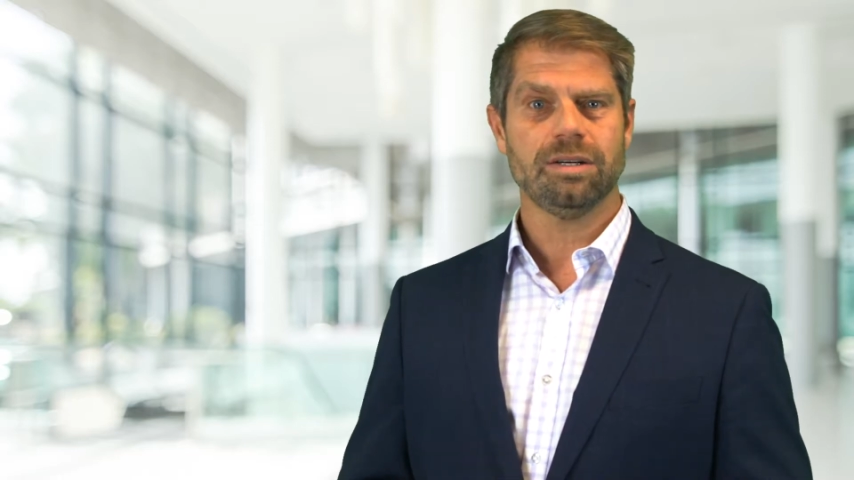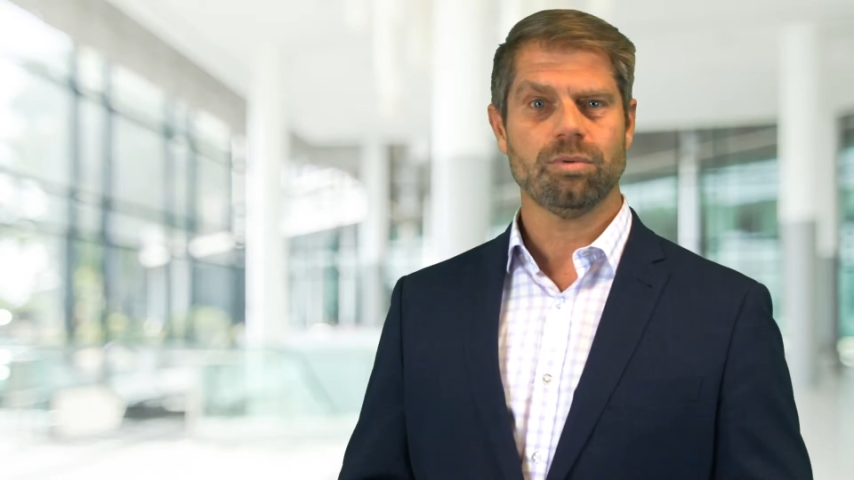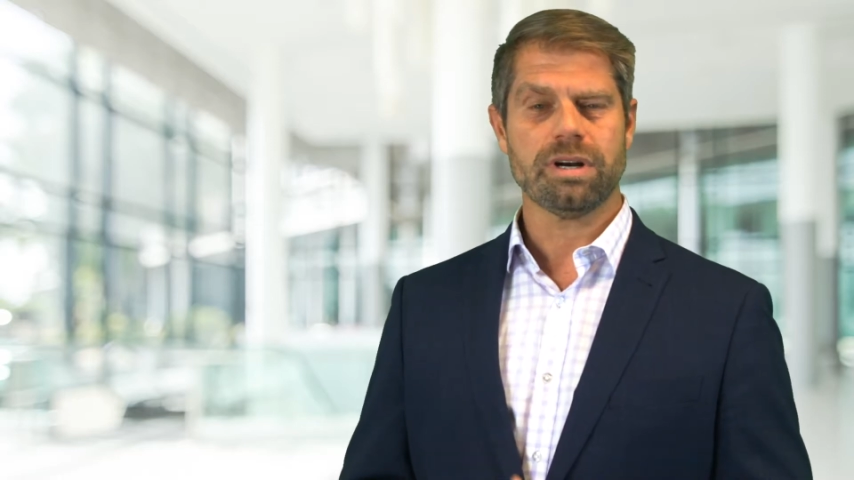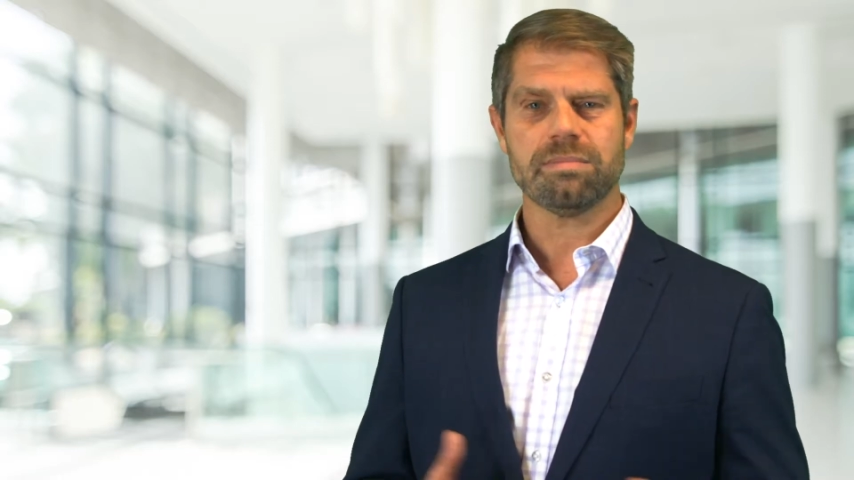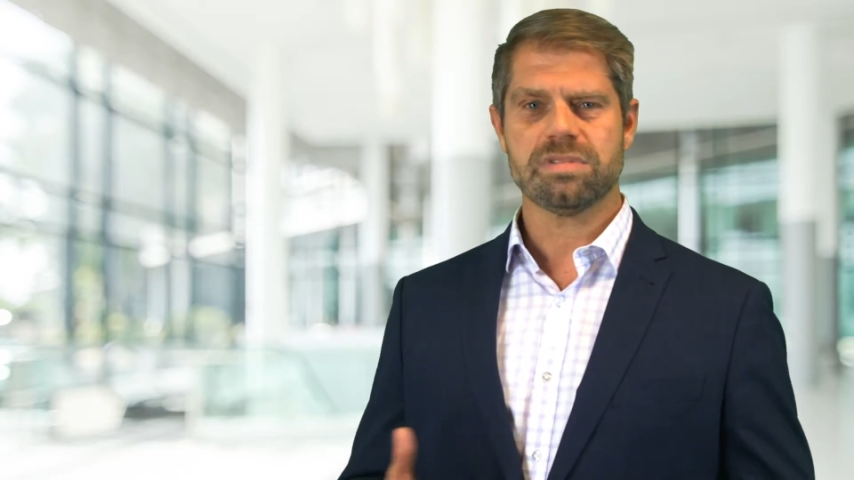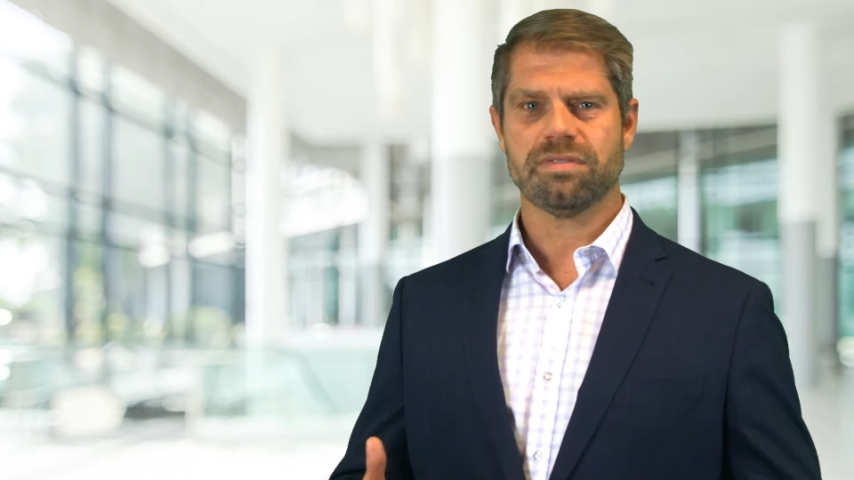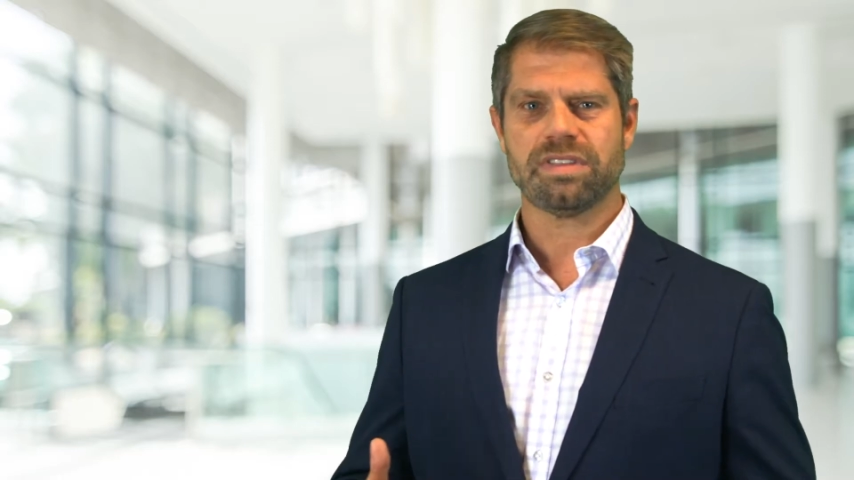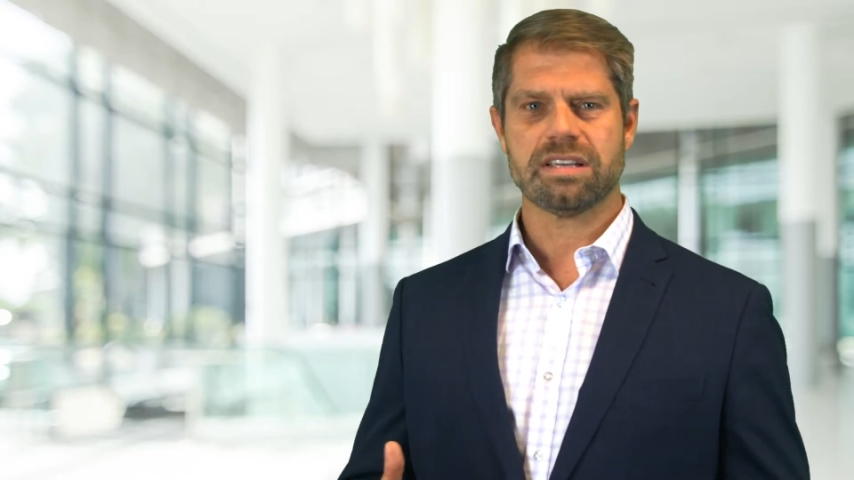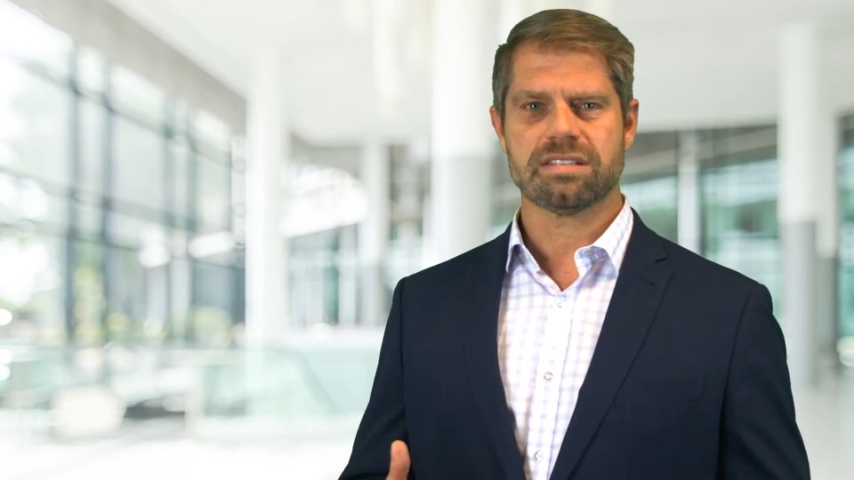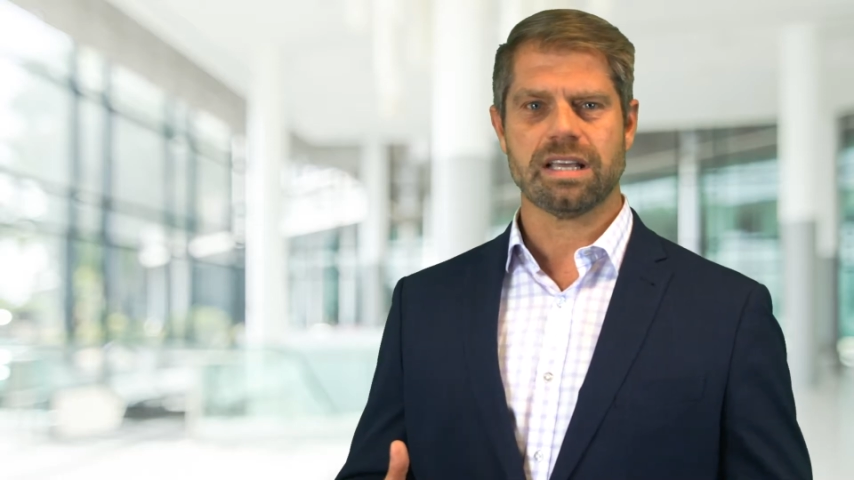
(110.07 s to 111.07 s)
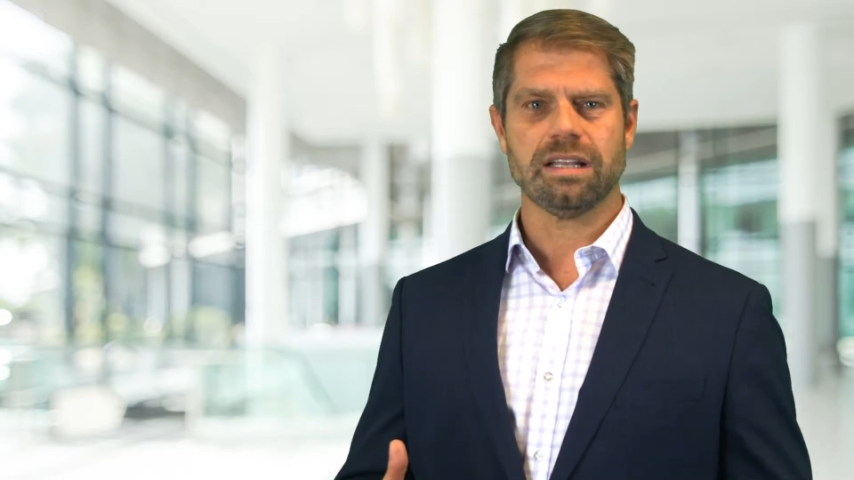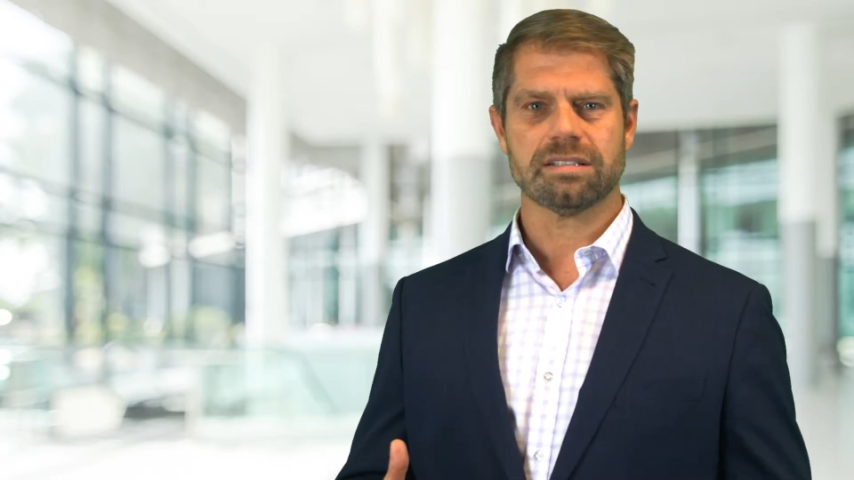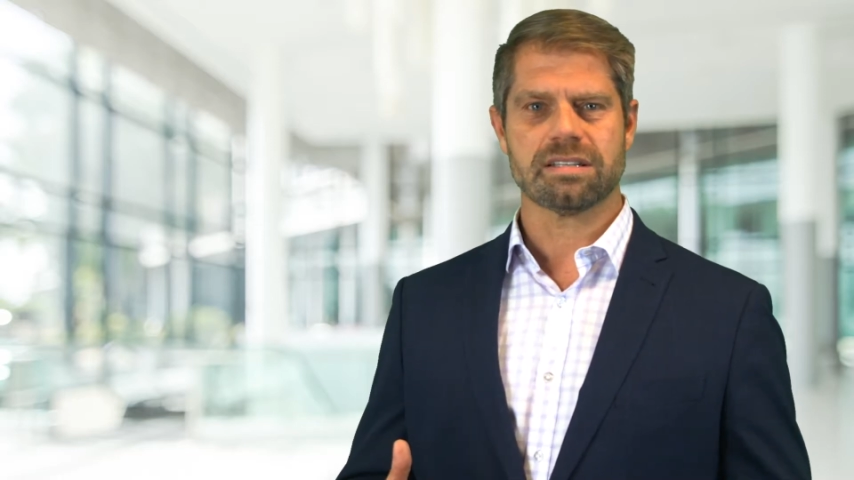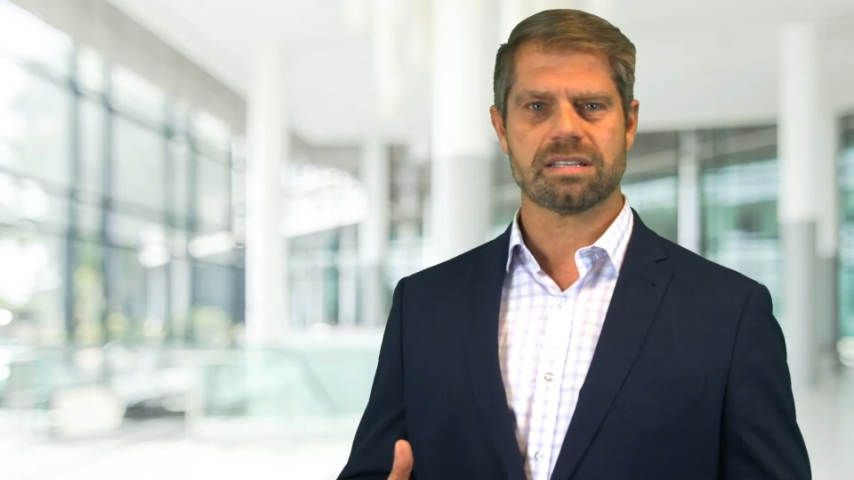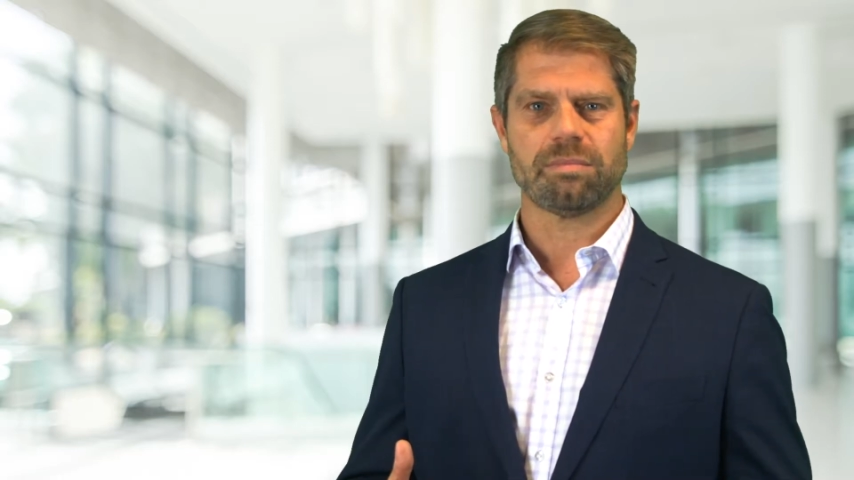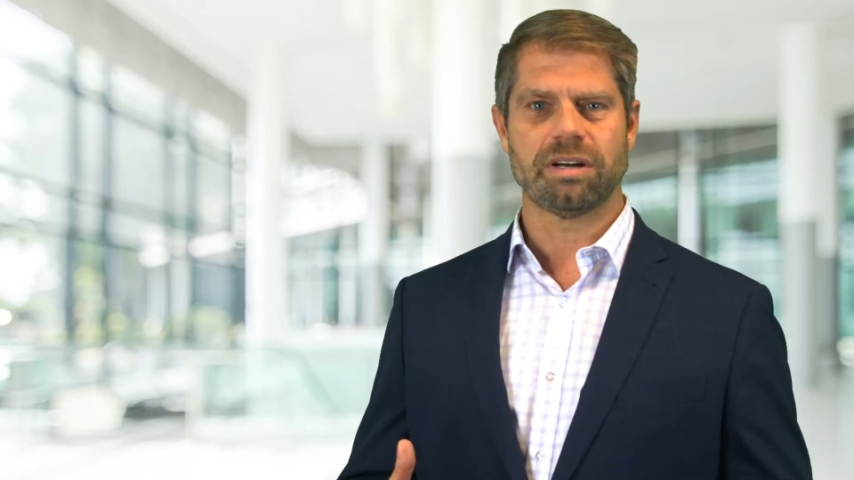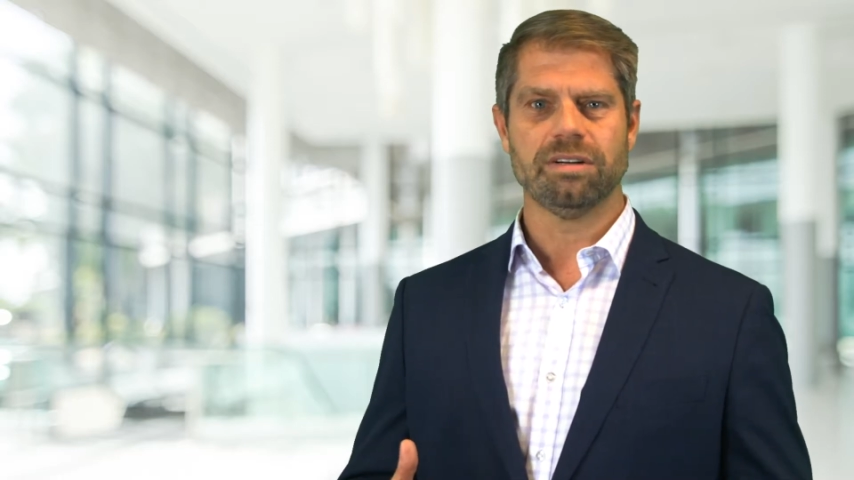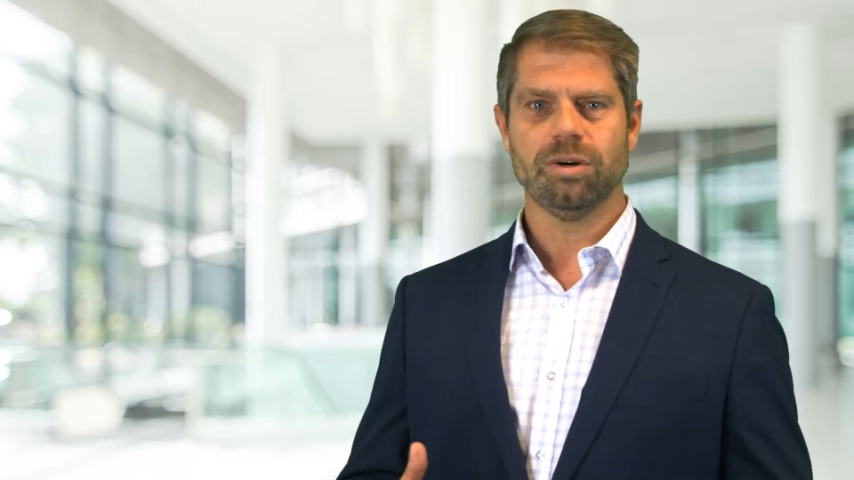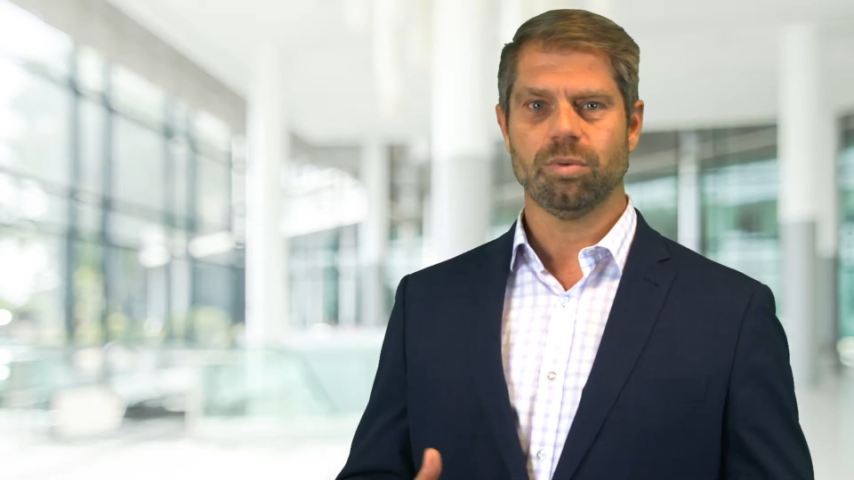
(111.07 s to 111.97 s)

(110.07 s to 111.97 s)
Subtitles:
What happens if they sell it to someone?